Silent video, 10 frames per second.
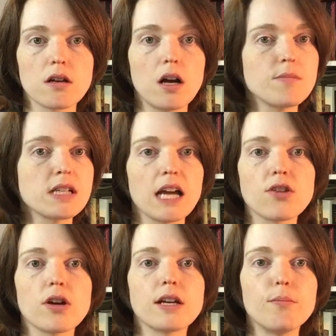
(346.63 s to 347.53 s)
come
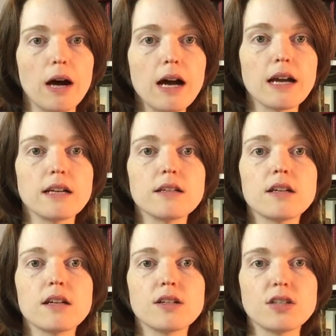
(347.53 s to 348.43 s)
together and abide
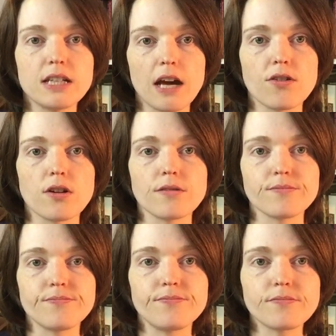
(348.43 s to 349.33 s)
together.